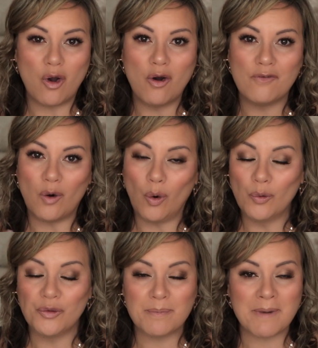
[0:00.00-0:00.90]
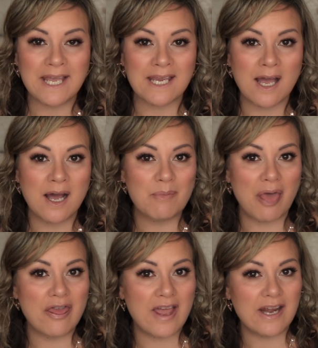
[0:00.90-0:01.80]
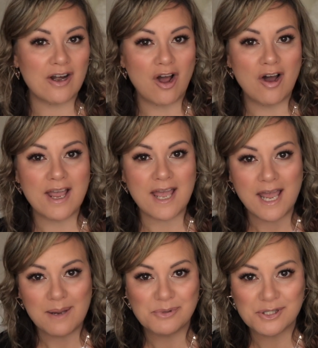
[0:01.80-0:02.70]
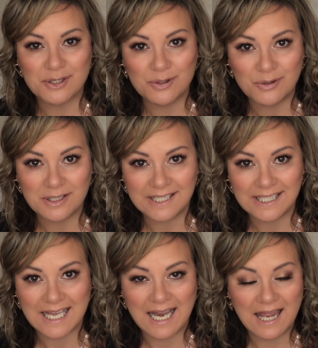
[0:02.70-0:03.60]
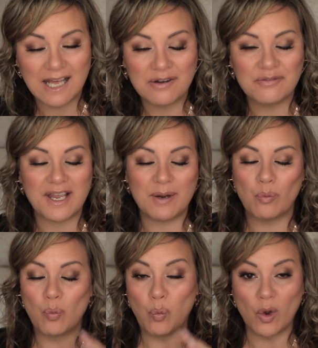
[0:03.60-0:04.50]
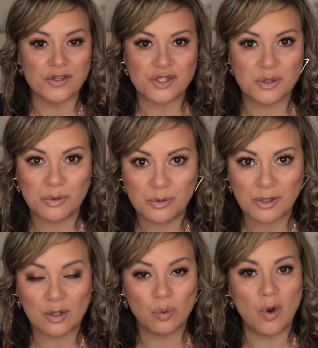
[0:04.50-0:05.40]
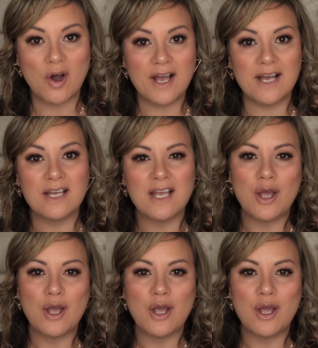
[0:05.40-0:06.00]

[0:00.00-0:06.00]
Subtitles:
of all the makeup that I absolutely love and want to acquire